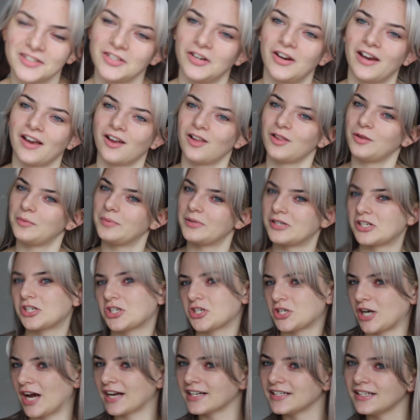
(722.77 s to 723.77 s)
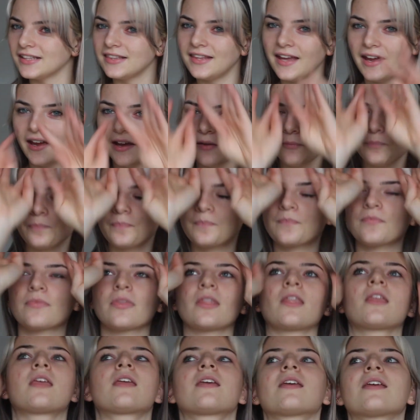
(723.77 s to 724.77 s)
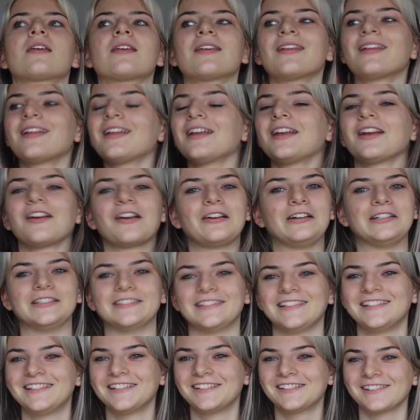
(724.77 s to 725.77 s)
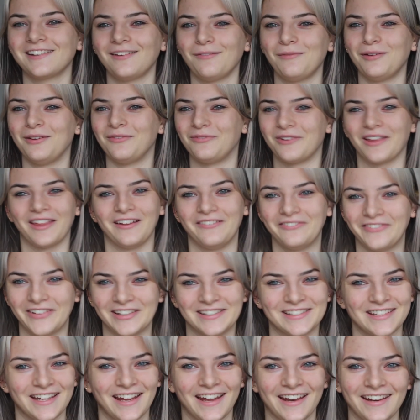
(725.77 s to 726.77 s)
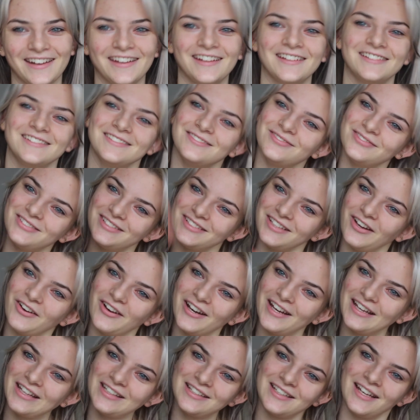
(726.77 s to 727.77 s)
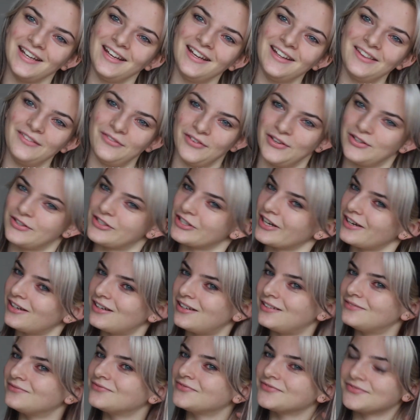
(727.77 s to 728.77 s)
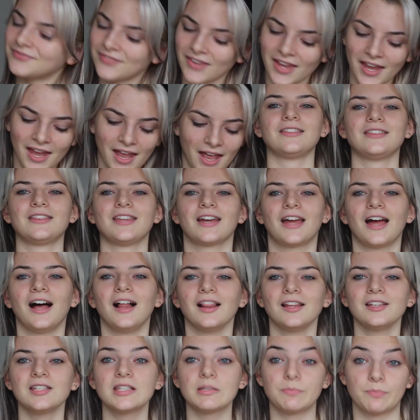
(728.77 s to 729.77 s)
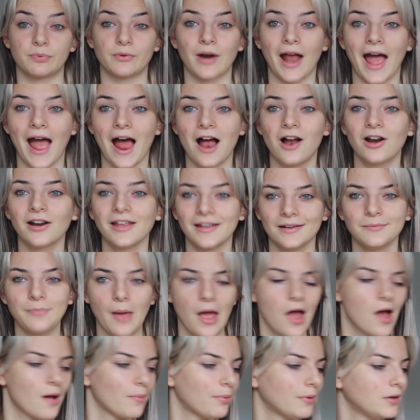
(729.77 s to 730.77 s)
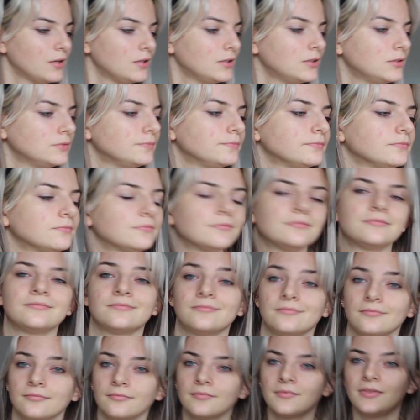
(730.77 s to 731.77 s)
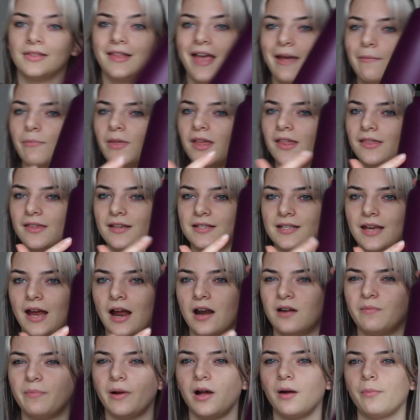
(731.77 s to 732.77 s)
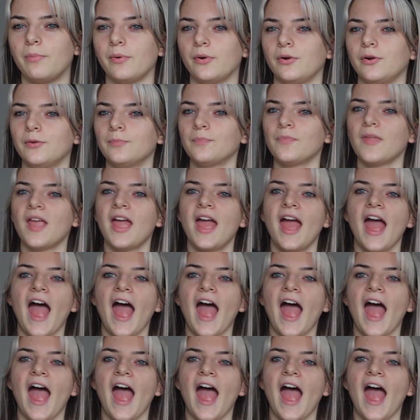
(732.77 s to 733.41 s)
Sorry, I got a little bit distracted there. God, this is gonna be really fun to edit. Sorry, Deni in the future. The colors brown and purple, namely this kind of purple.